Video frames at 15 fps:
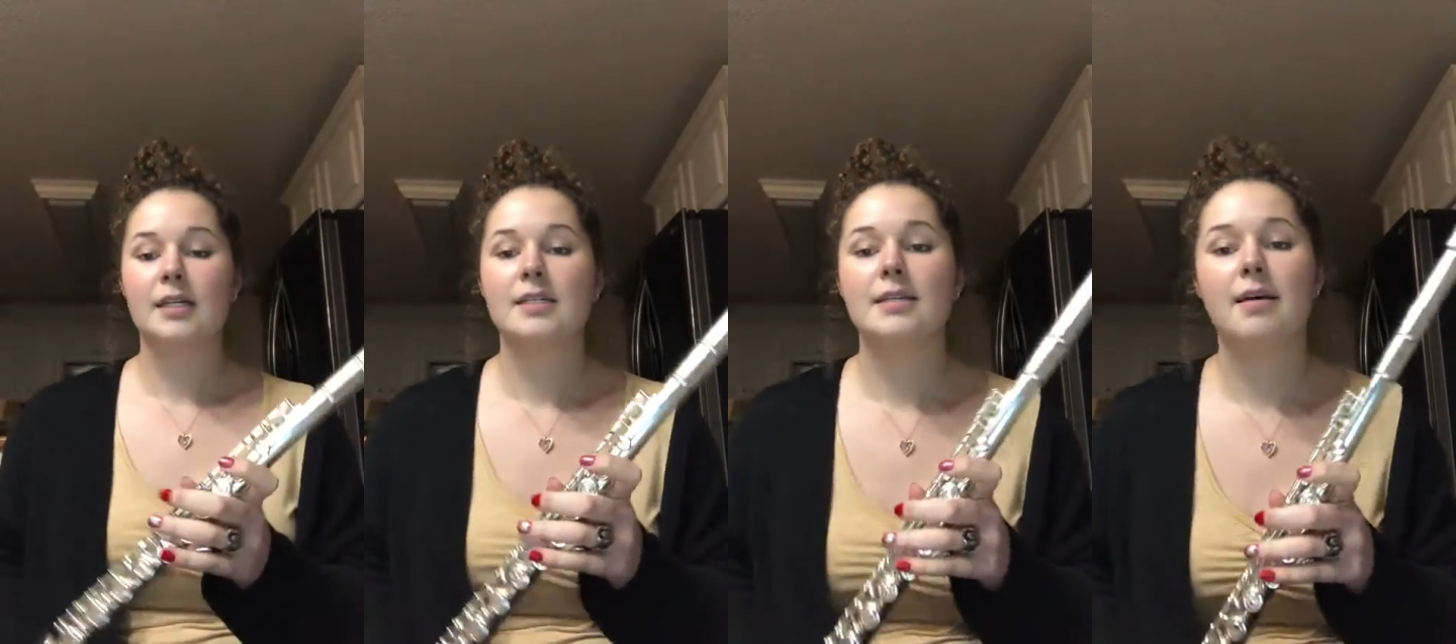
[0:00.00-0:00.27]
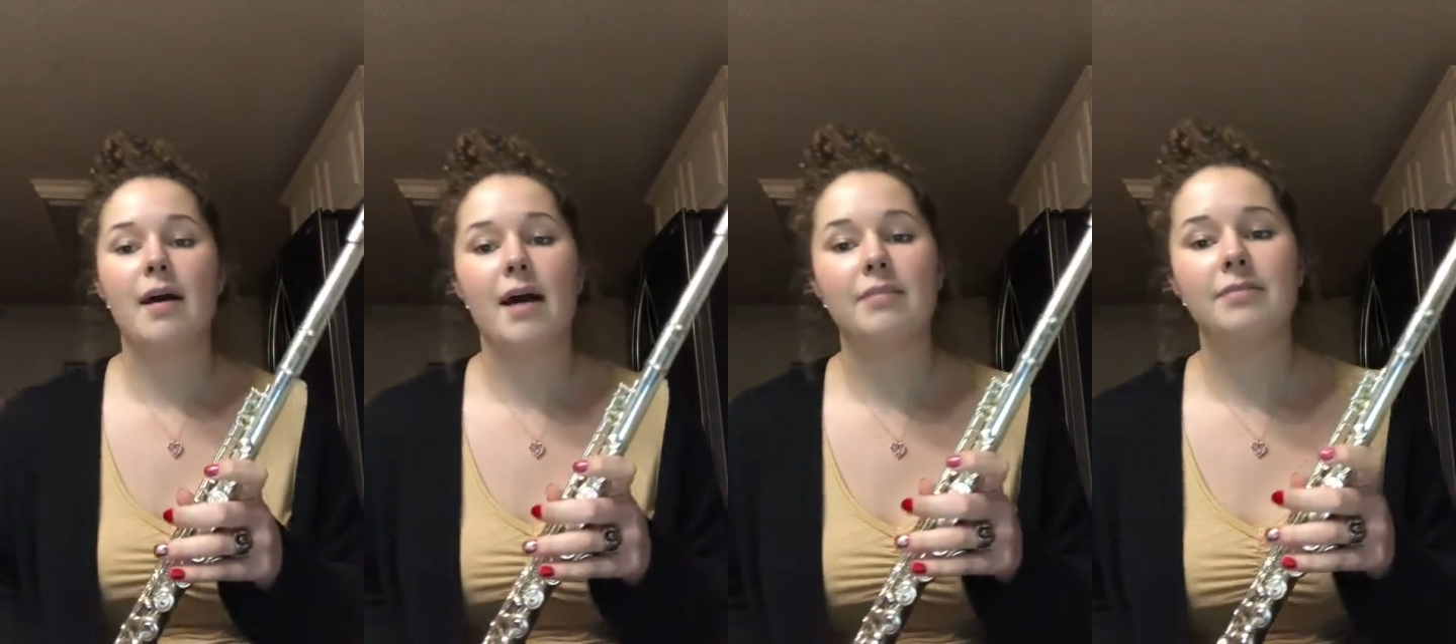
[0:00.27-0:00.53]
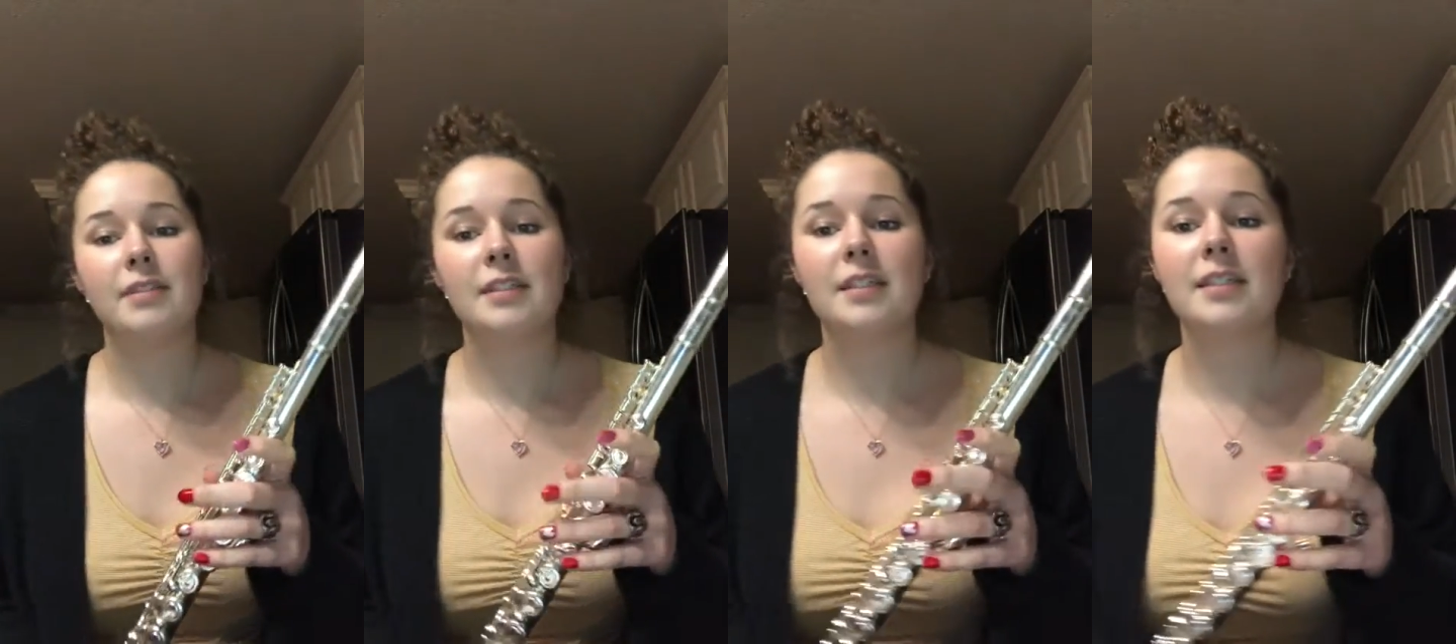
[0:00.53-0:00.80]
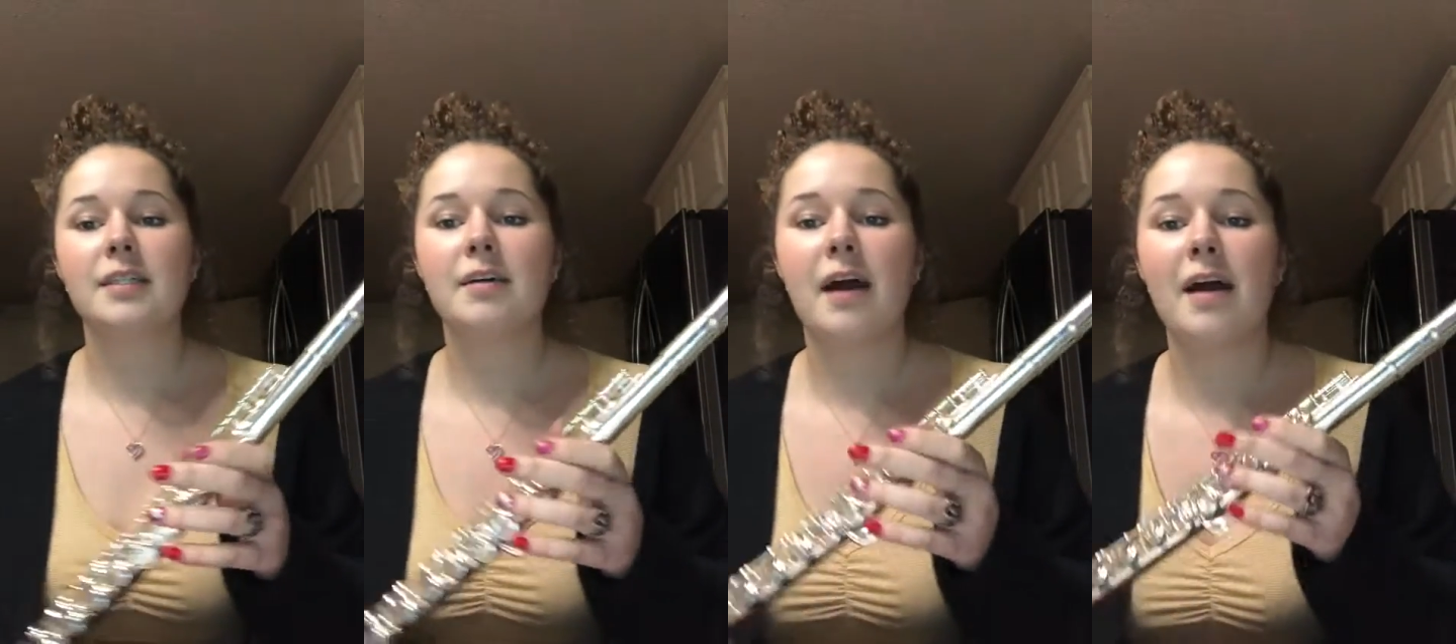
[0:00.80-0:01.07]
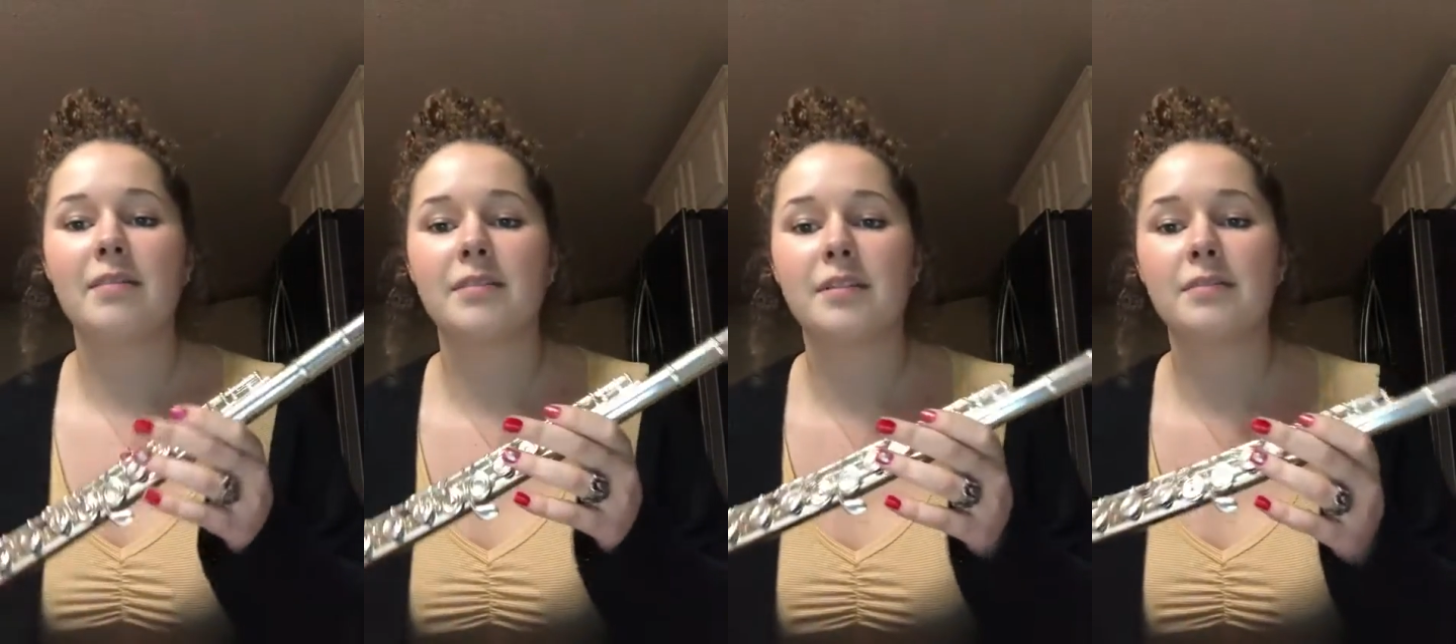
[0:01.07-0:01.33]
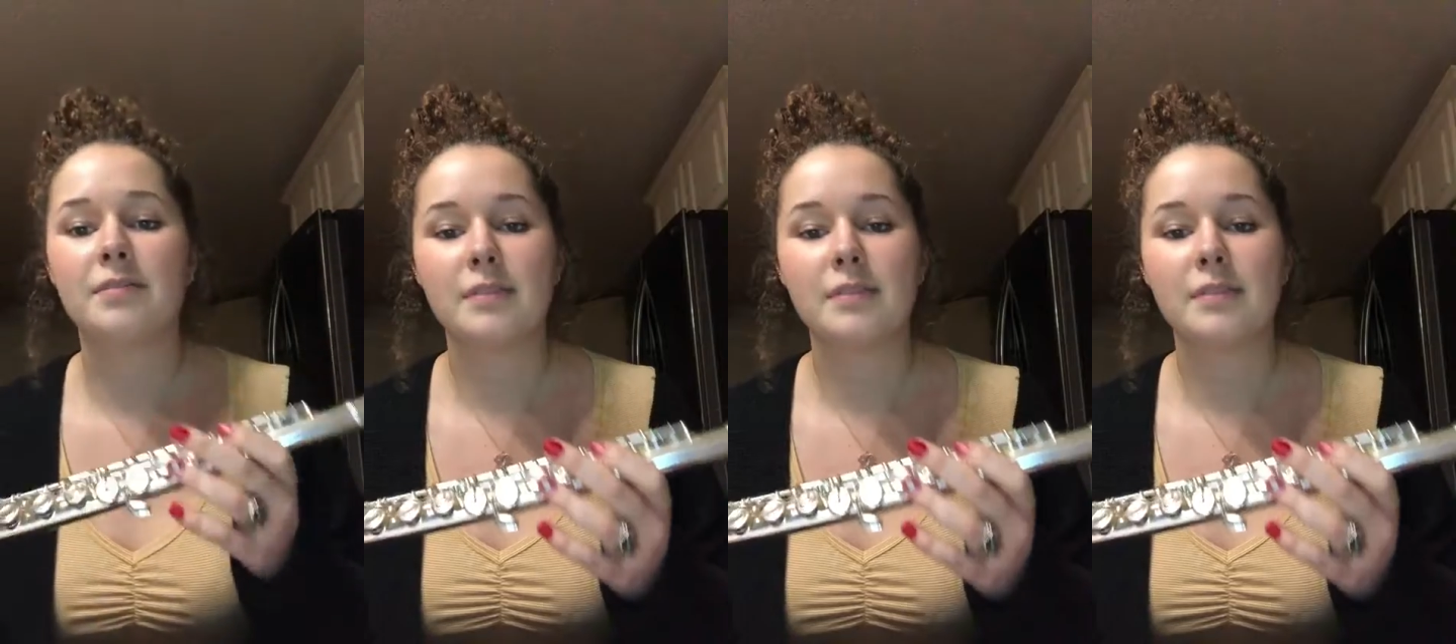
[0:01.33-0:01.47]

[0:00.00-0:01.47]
So after you have your